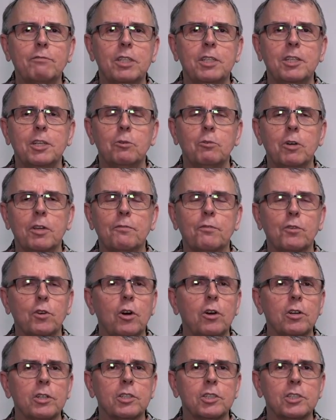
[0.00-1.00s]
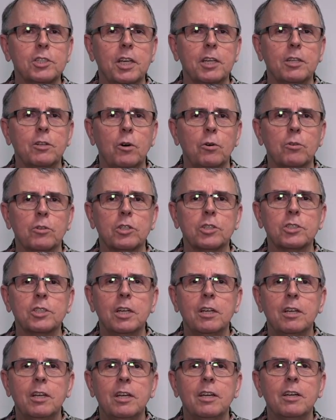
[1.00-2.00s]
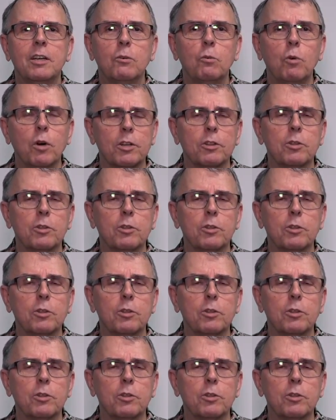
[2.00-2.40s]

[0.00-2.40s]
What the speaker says: to deal with for all your stakeholders? What are